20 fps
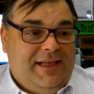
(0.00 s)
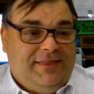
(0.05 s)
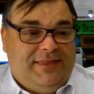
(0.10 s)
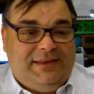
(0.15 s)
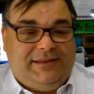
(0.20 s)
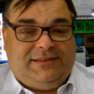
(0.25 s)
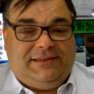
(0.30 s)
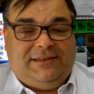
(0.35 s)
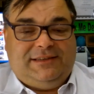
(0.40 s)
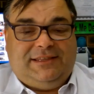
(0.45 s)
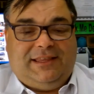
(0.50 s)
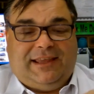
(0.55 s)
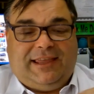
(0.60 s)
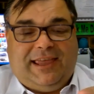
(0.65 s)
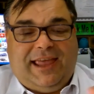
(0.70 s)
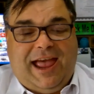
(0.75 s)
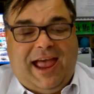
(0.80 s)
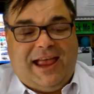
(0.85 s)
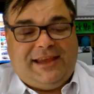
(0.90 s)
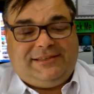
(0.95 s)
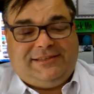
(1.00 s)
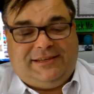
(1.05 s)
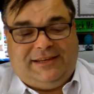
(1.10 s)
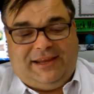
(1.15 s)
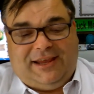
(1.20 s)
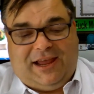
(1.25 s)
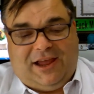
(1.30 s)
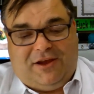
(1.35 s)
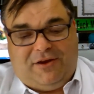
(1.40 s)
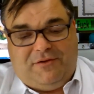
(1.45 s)
This is the
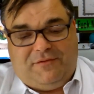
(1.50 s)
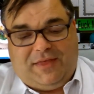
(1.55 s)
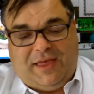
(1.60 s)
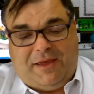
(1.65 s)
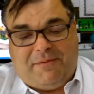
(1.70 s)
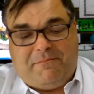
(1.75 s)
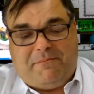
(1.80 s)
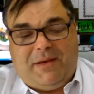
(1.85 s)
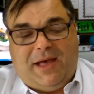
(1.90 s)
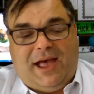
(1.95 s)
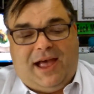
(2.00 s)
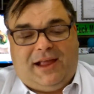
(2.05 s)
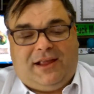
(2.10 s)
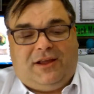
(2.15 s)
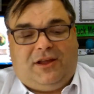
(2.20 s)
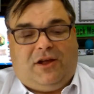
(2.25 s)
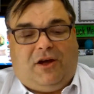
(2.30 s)
Casio that Mark